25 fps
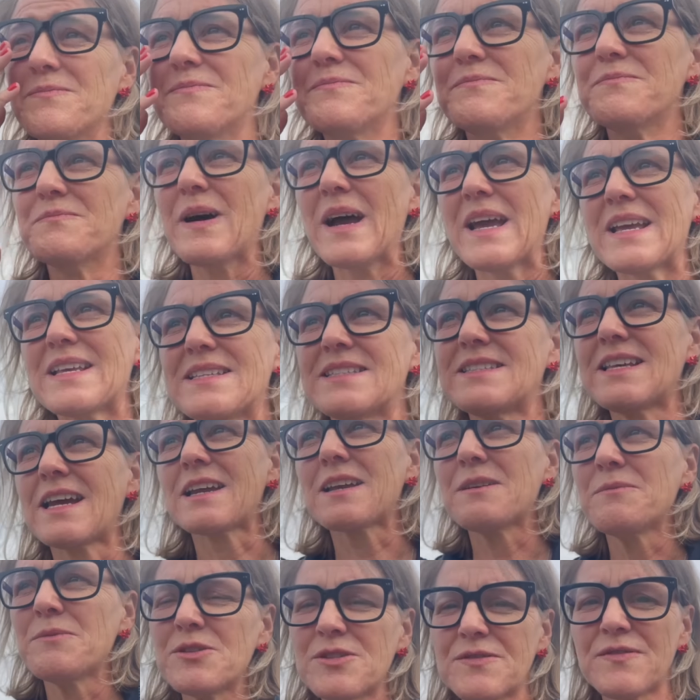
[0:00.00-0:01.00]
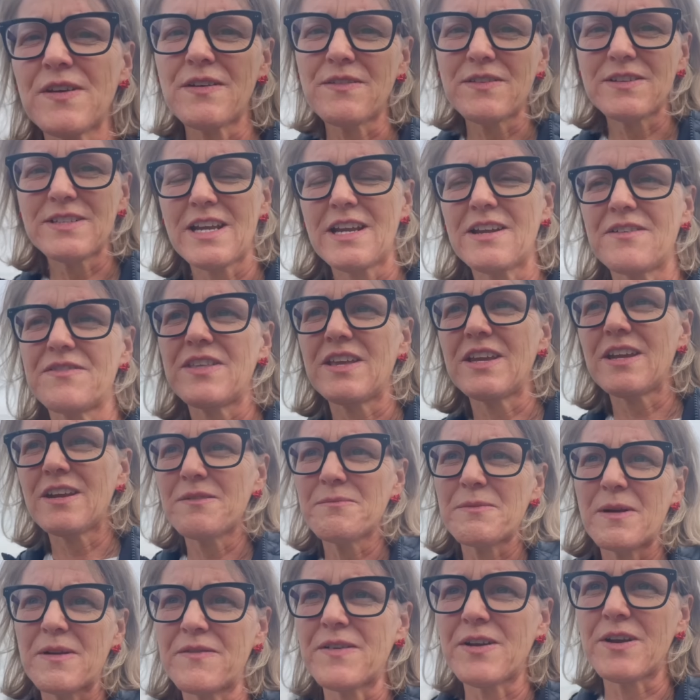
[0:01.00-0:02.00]
my second most favorite day of the year.
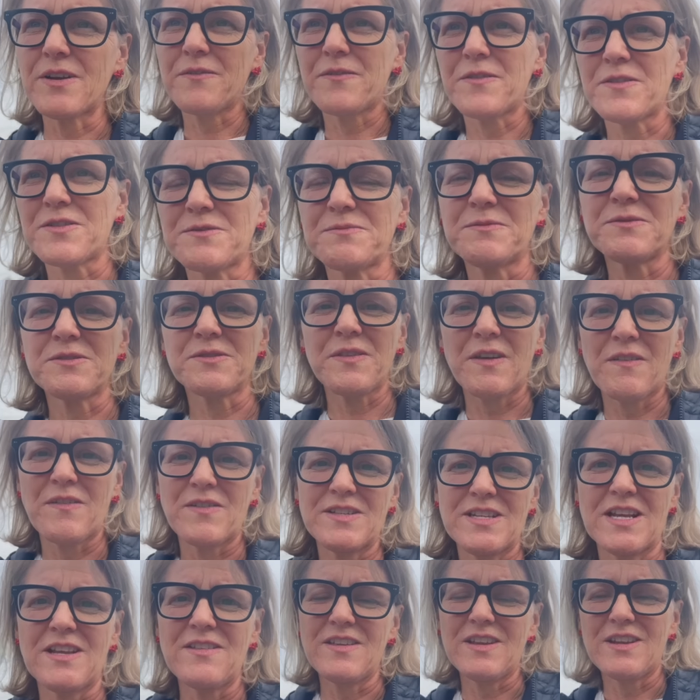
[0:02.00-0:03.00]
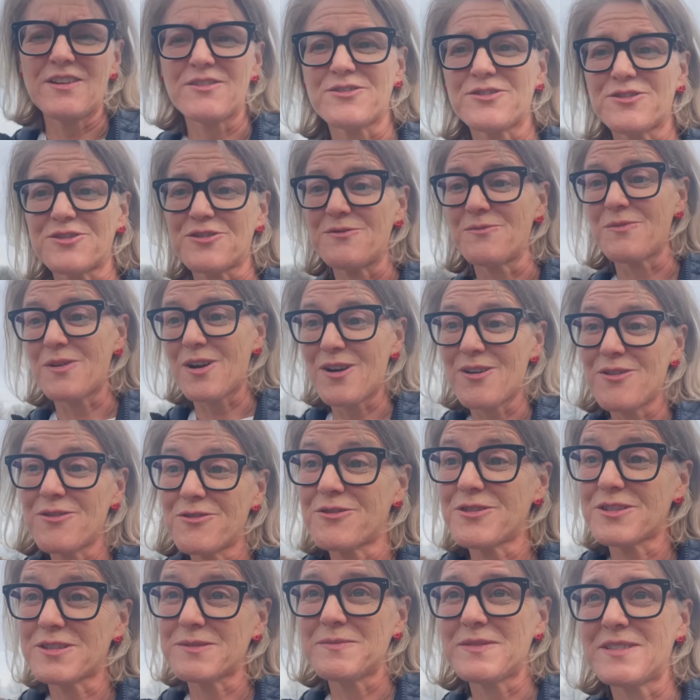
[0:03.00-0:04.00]
My very first most favorite day of the year is tomorrow,
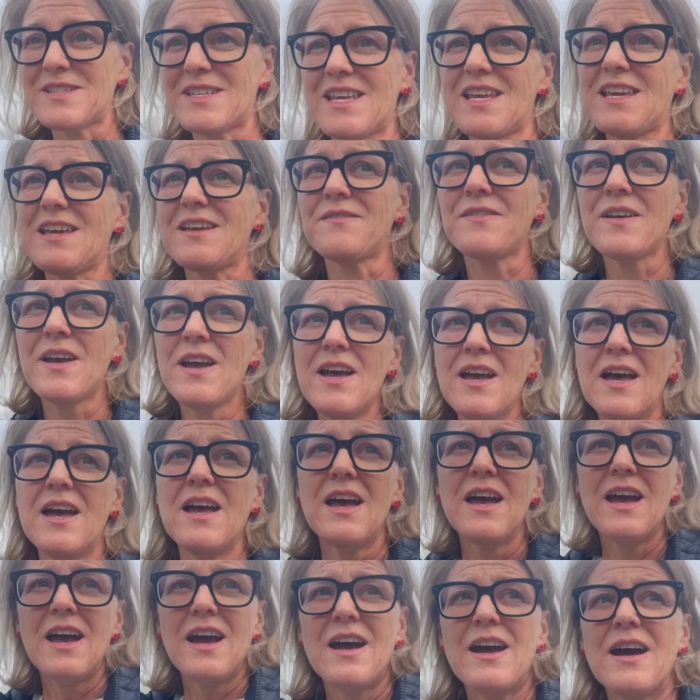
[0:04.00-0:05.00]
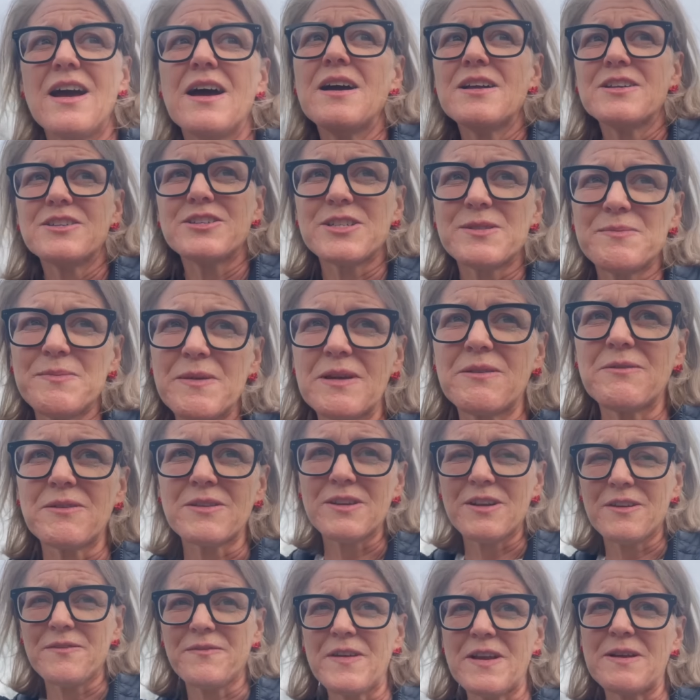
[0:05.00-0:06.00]
Christmas Eve. Just being with
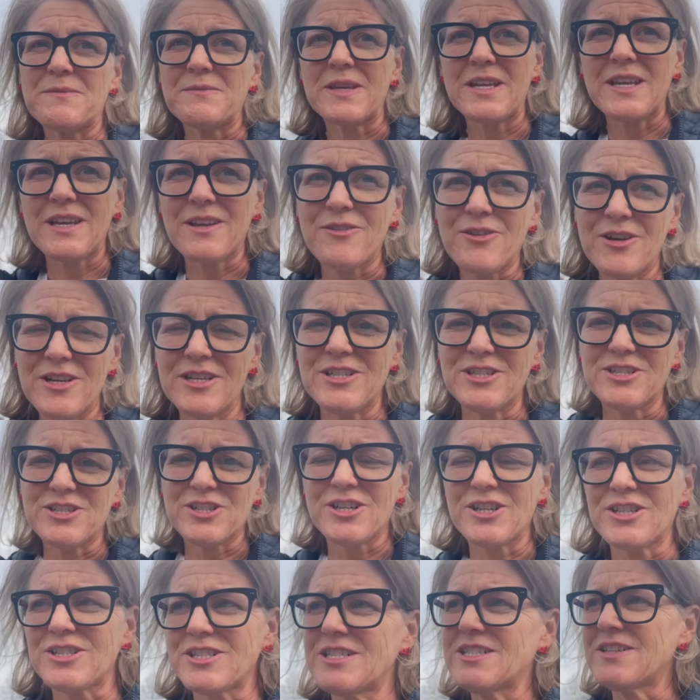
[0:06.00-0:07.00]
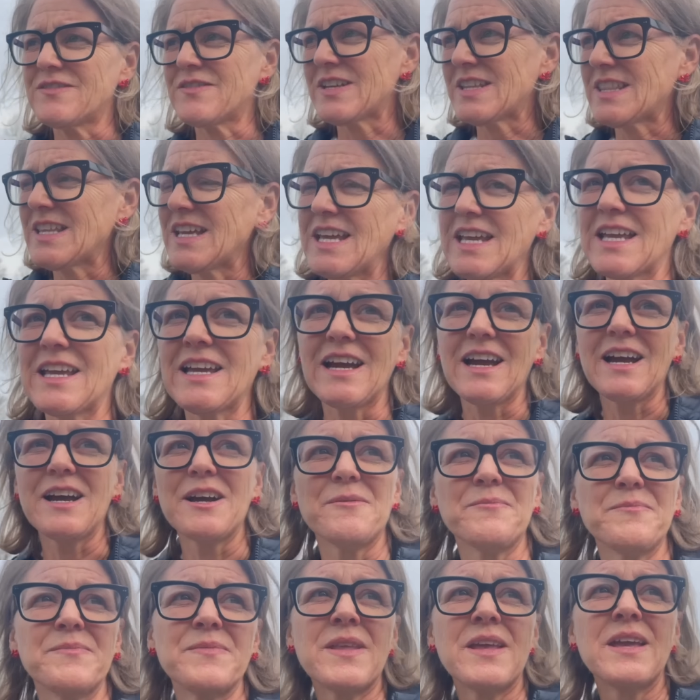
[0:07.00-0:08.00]
our family and going to church and everything.
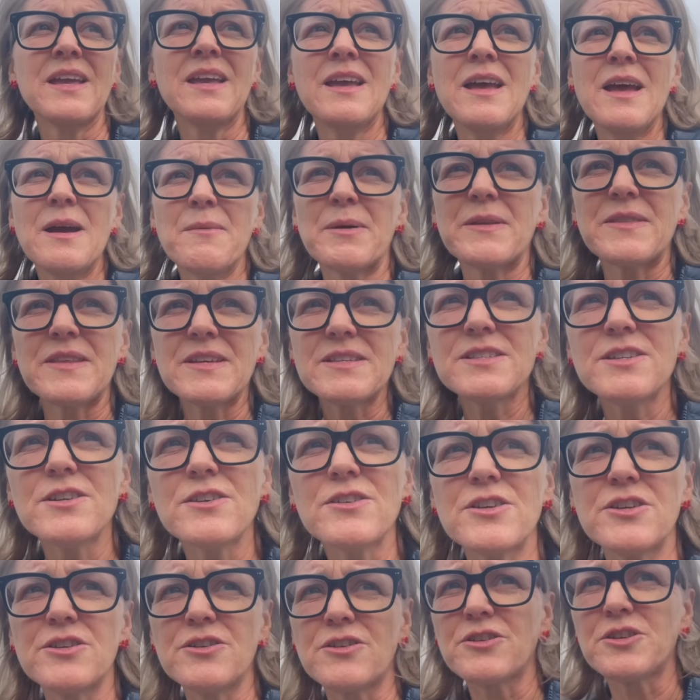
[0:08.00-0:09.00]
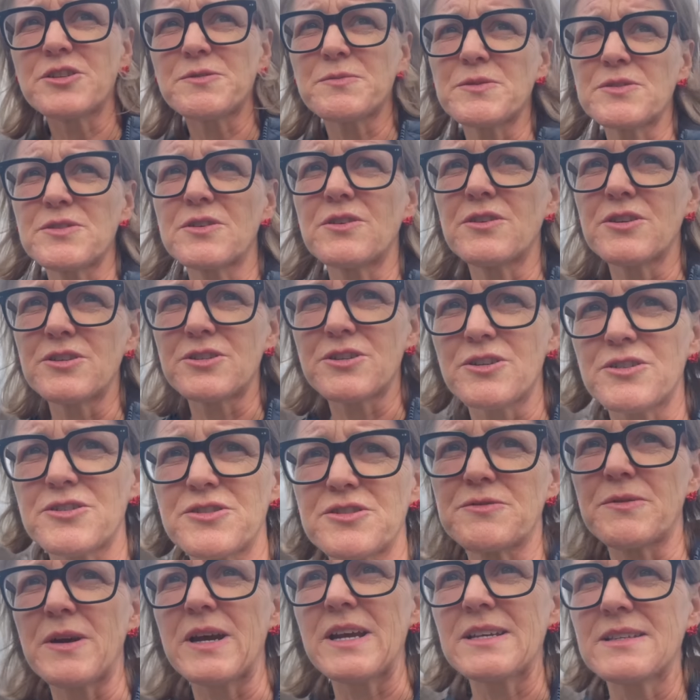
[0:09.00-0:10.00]
Um, but this year, you know, you're supposed to go to church
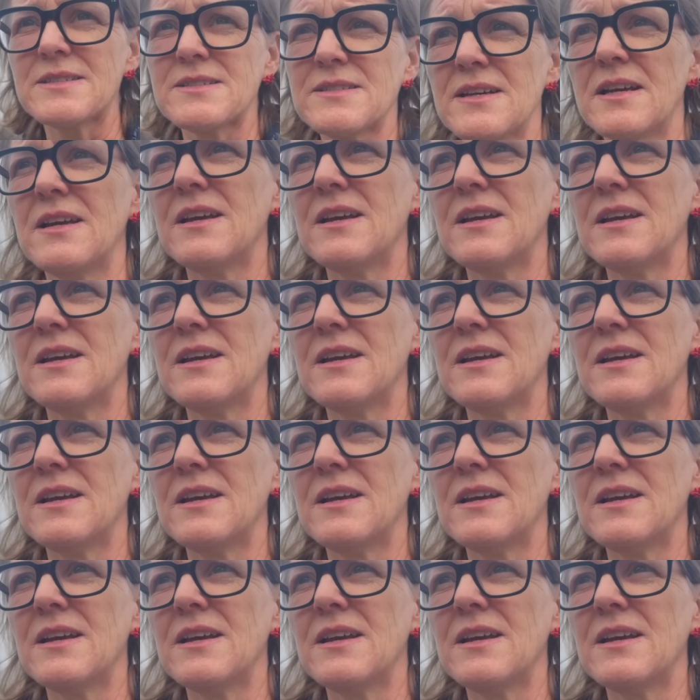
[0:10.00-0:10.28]
twice